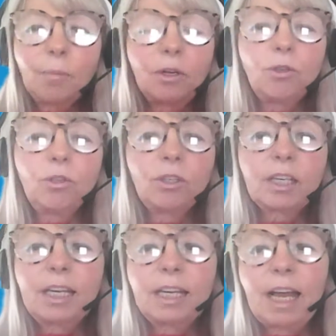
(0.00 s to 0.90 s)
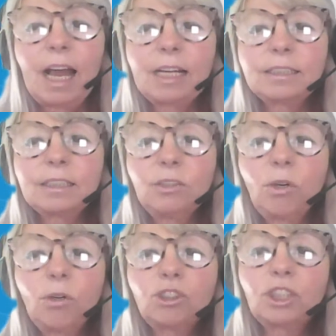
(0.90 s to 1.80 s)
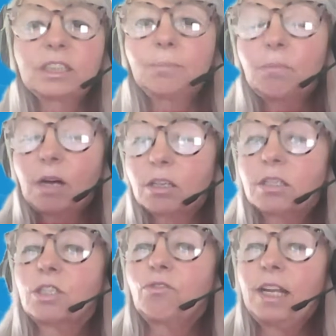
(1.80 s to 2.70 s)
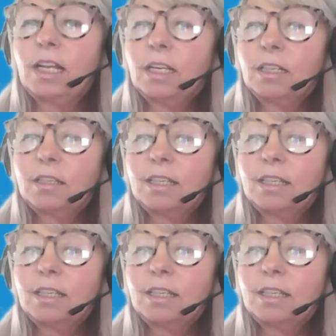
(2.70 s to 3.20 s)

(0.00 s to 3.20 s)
You're looking at not just mastering